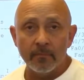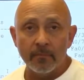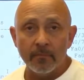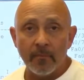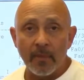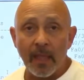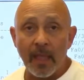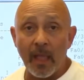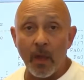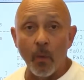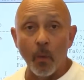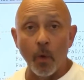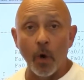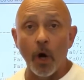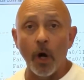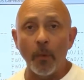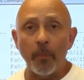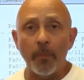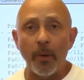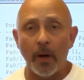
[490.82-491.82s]
And we're
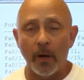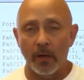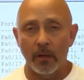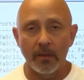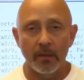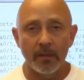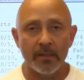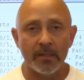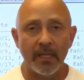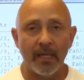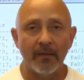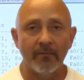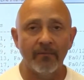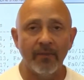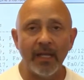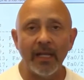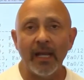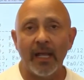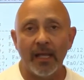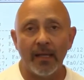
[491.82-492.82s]
all part of the same
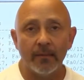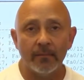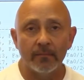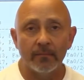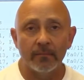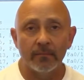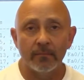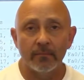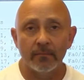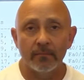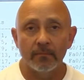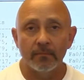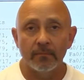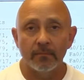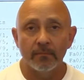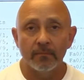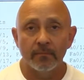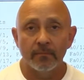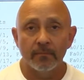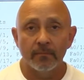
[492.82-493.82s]
VLAN.
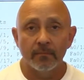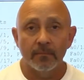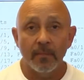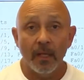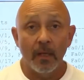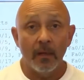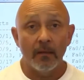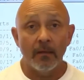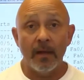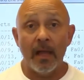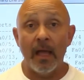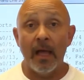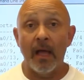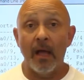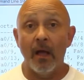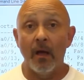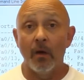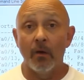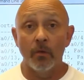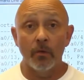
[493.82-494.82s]

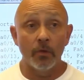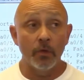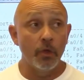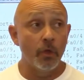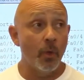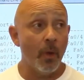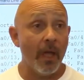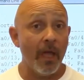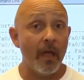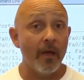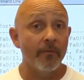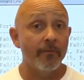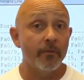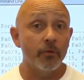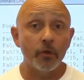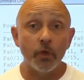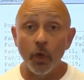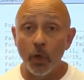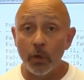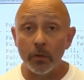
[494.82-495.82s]
Now, you have
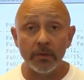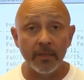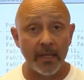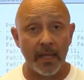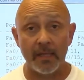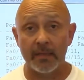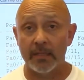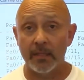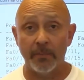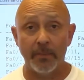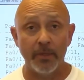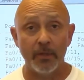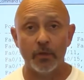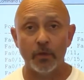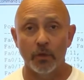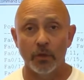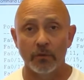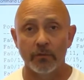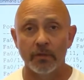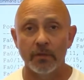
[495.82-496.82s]
two DHCP
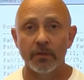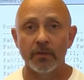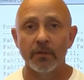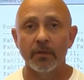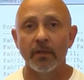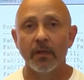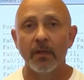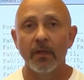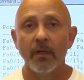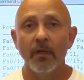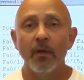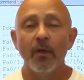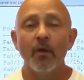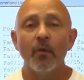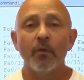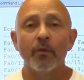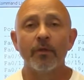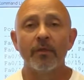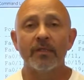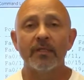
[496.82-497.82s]
servers
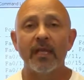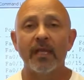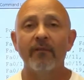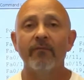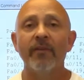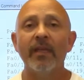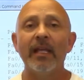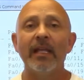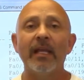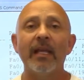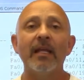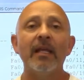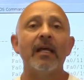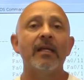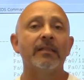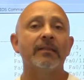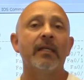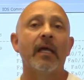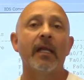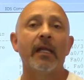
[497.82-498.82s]
with the same VLAN
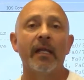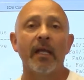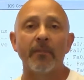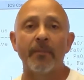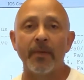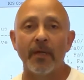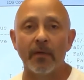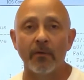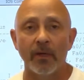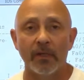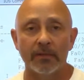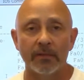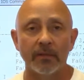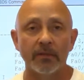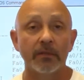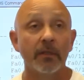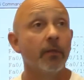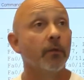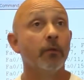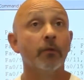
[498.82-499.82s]
assigning IP
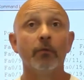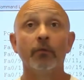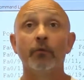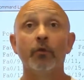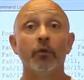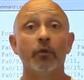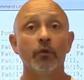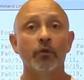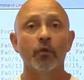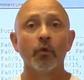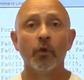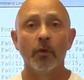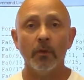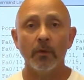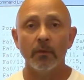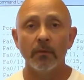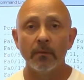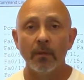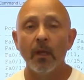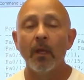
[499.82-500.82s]
addresses to the
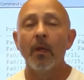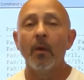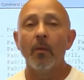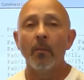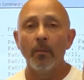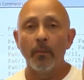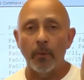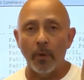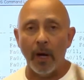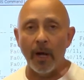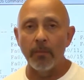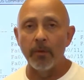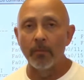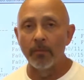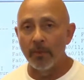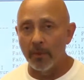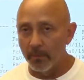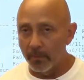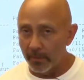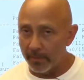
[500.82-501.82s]
school.
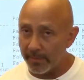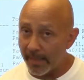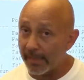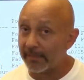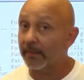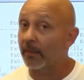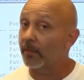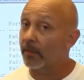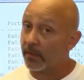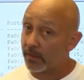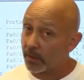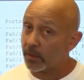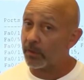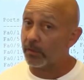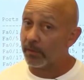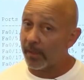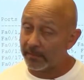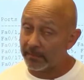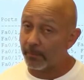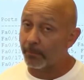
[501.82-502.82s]

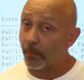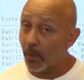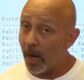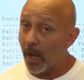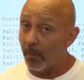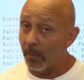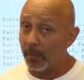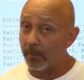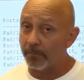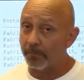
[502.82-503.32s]
That's a problem.